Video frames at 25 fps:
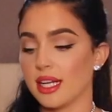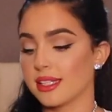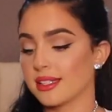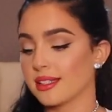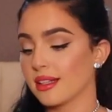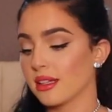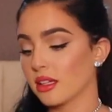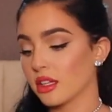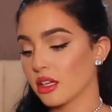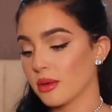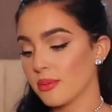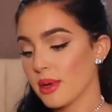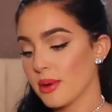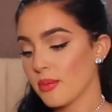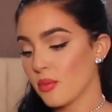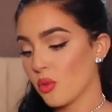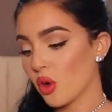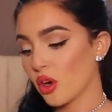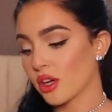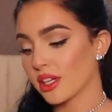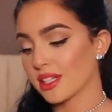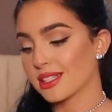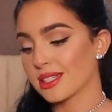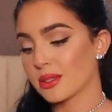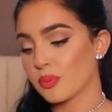It's a little bit
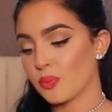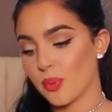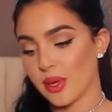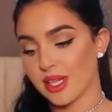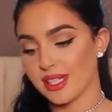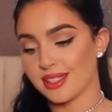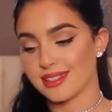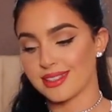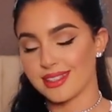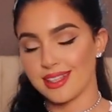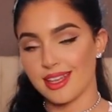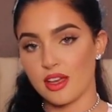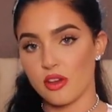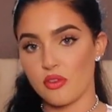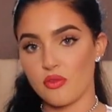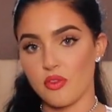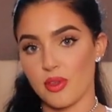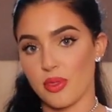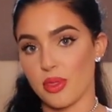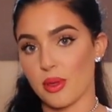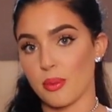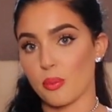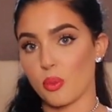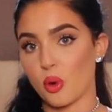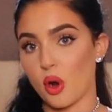more expensive
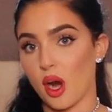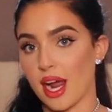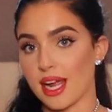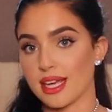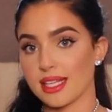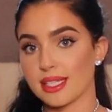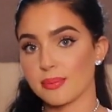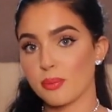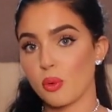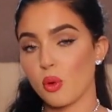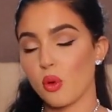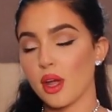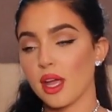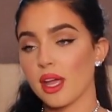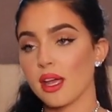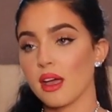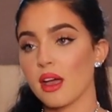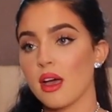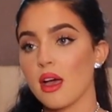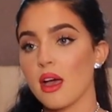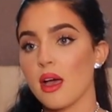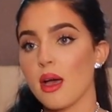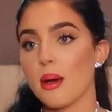in the price point,